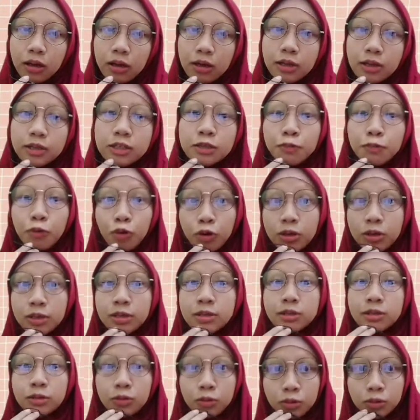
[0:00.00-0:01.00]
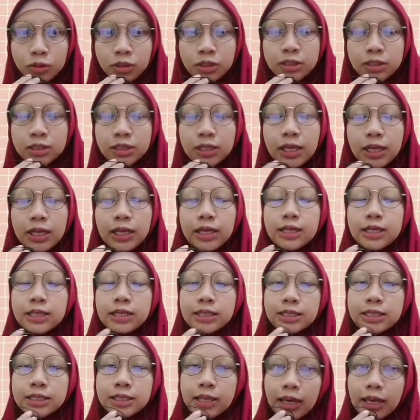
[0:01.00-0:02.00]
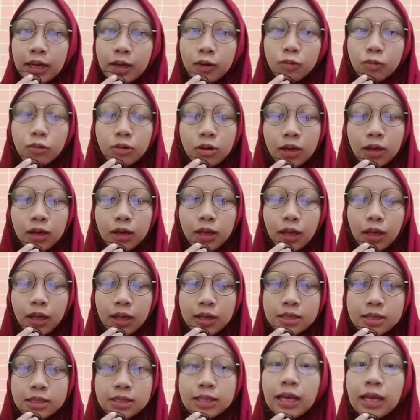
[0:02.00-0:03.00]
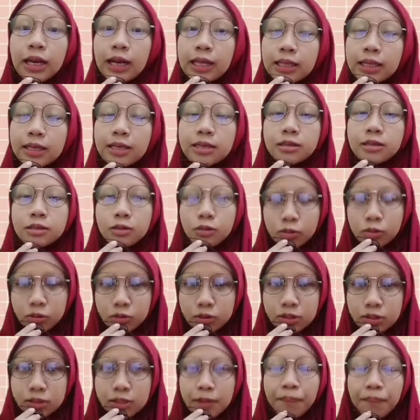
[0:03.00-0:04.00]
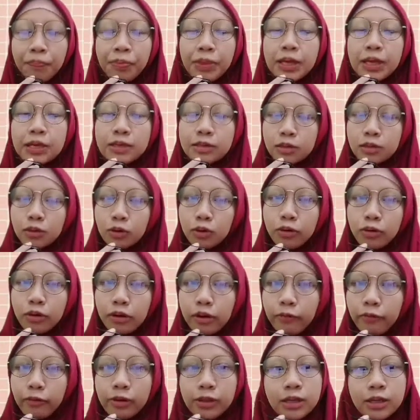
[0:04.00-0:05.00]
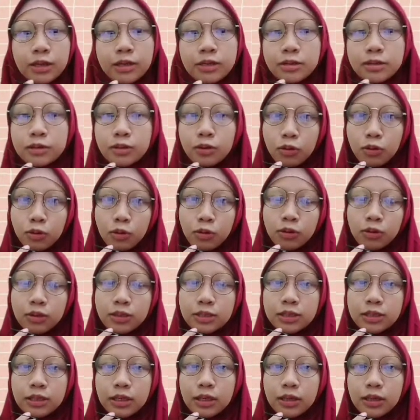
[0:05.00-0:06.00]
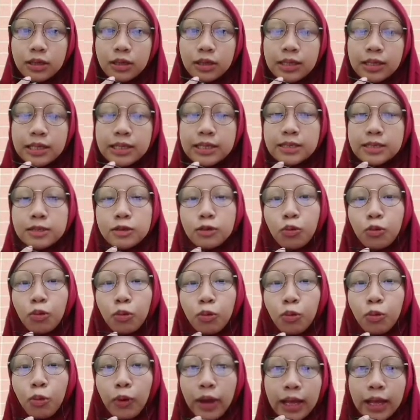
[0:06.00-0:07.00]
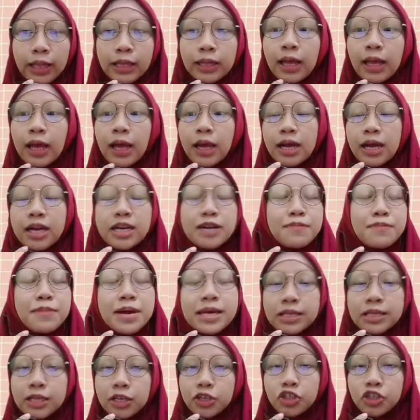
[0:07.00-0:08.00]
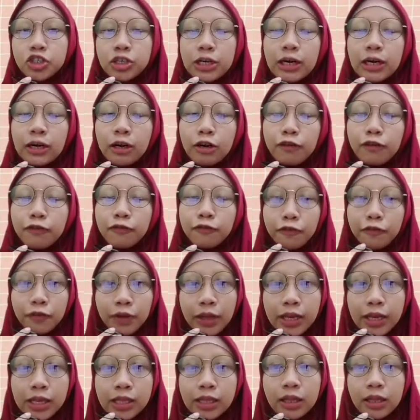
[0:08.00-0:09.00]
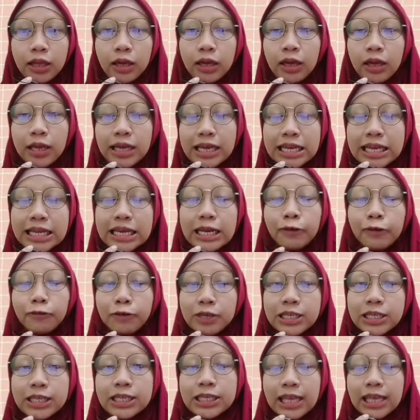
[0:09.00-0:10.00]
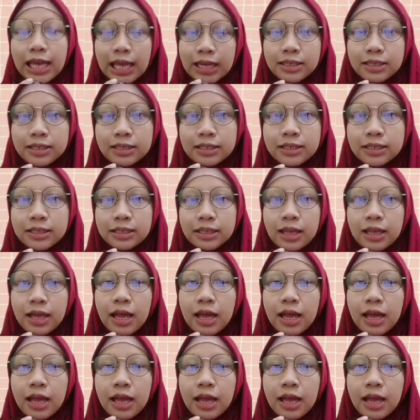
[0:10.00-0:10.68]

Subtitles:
spoken discourse, and the second one is written discourse. So written discourse is when the message are conveyed in a written text,